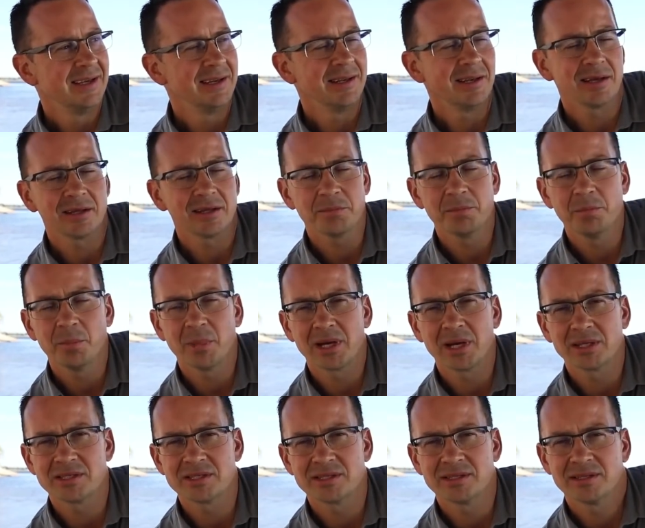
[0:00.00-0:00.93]
not
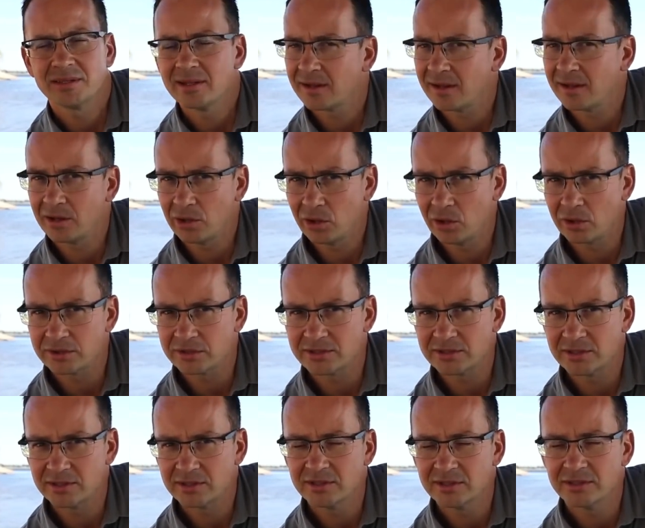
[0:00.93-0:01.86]
much that I
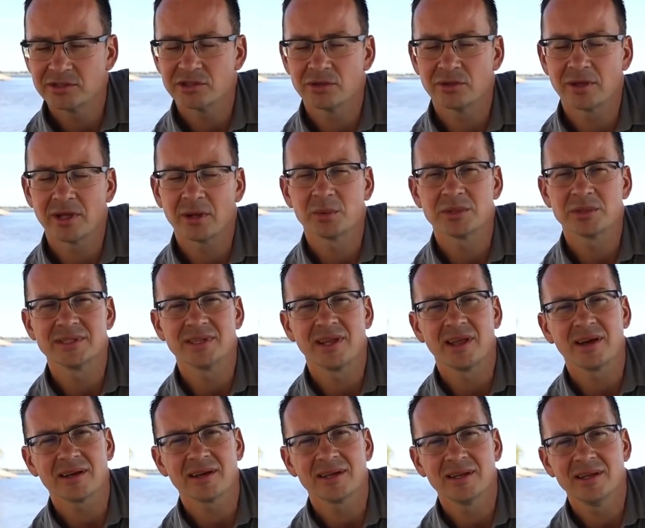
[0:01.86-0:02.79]
lost, so that was
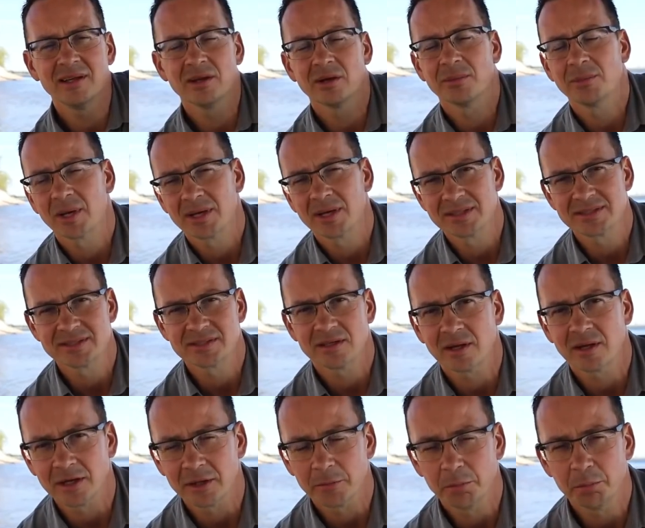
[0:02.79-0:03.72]
luckily on my
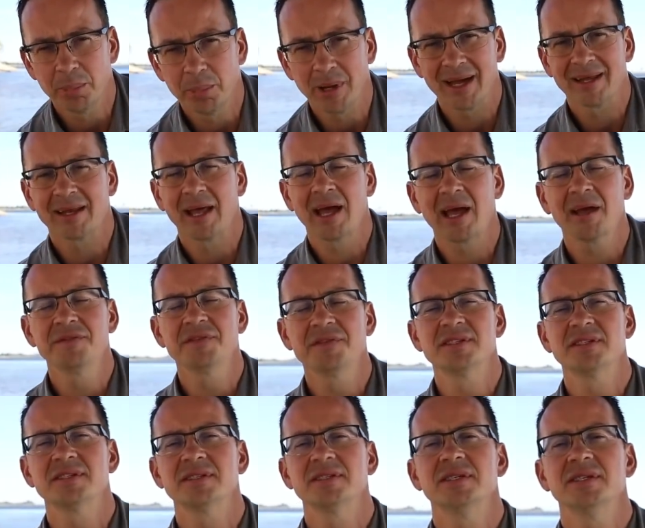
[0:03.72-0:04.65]
side. But I've
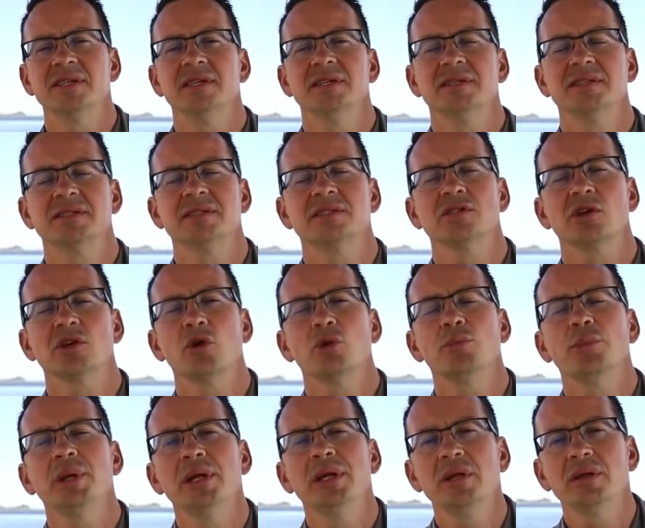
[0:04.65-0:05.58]
seen so
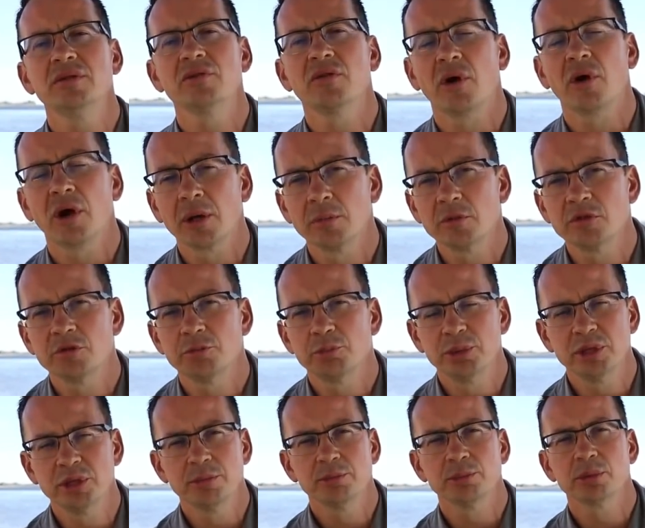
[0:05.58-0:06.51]
many times
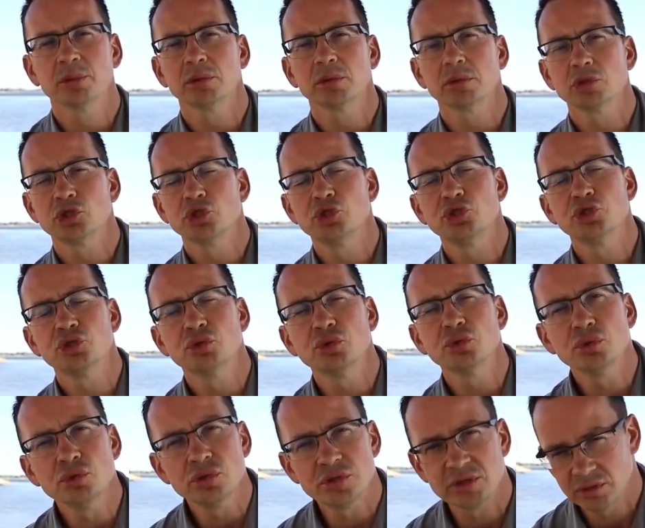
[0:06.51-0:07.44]
people
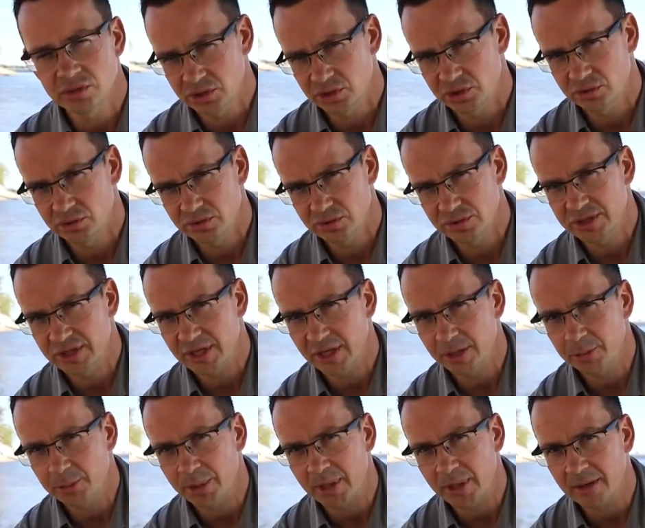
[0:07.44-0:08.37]
choose to shoot
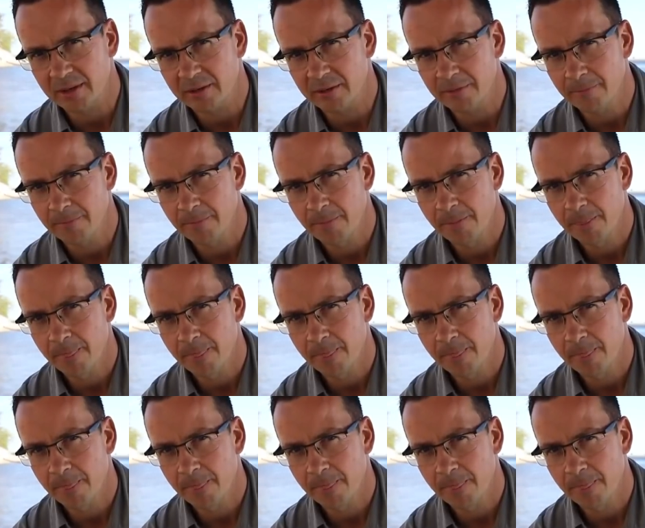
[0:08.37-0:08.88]
JPEG.